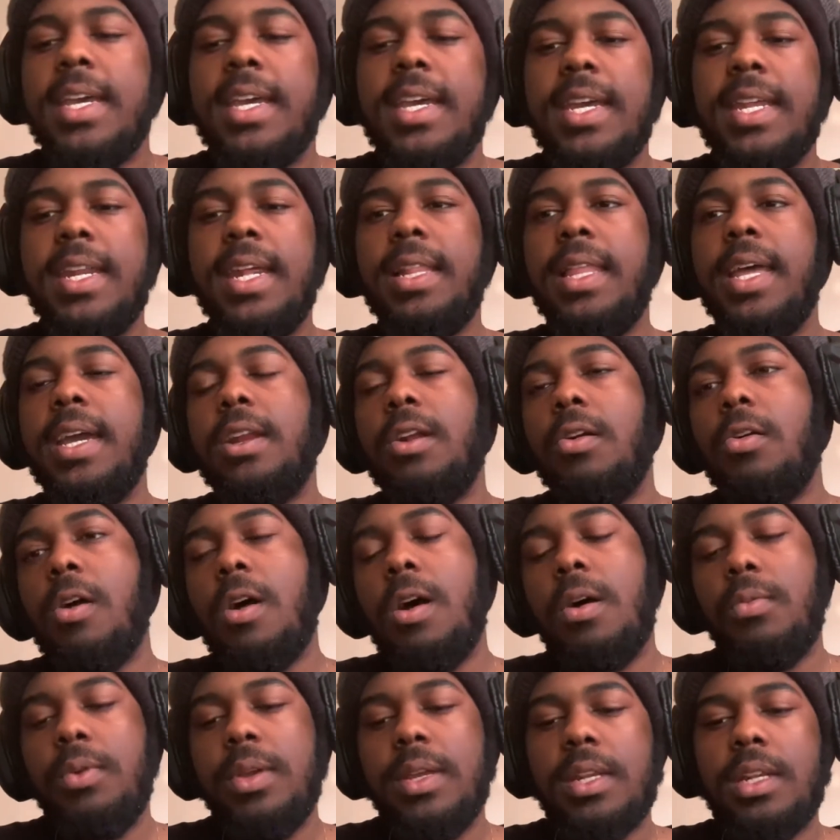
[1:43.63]
And then later
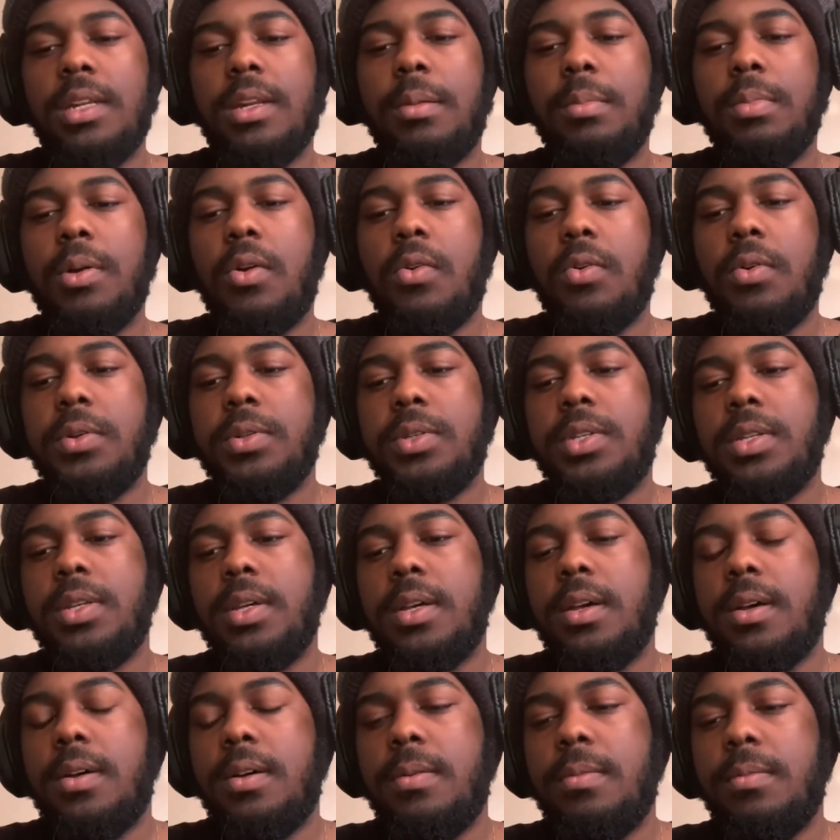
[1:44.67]
on, we ended up going
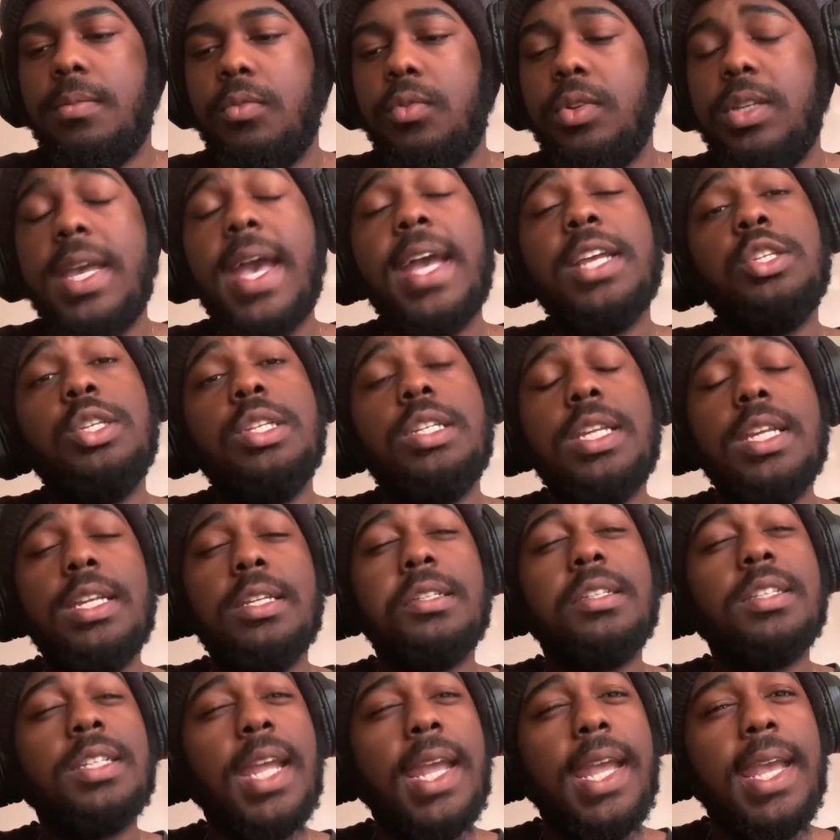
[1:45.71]
to, we actually seen
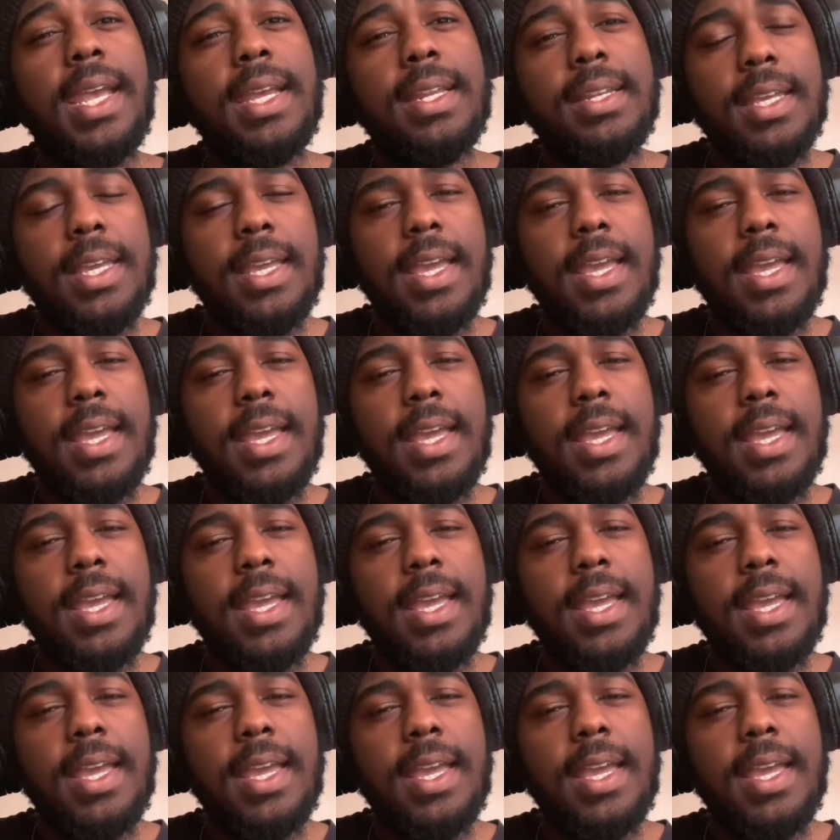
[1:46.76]
Stain.